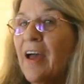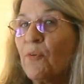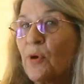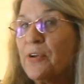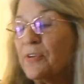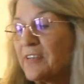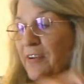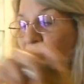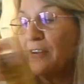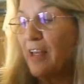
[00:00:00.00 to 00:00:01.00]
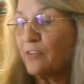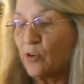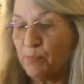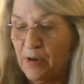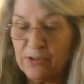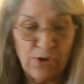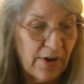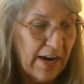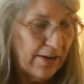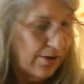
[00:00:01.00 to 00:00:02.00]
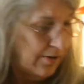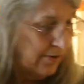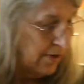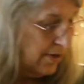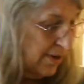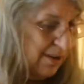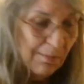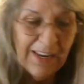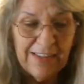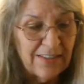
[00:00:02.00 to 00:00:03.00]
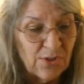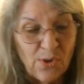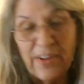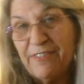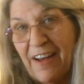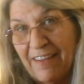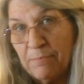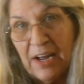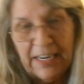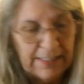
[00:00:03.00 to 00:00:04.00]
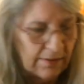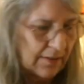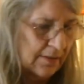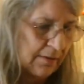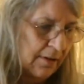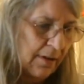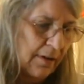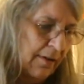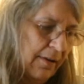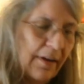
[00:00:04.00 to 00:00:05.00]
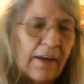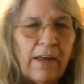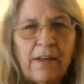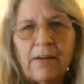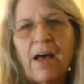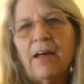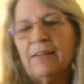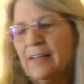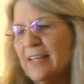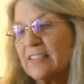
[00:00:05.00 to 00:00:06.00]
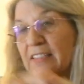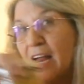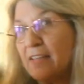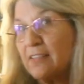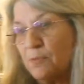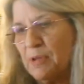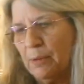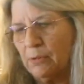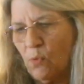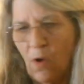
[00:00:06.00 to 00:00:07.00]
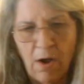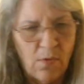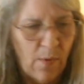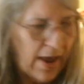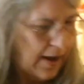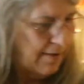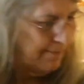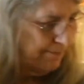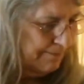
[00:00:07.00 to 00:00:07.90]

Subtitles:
And we're using our electric pressure canner because there's only 5 pints. And it's nice to be able to walk away.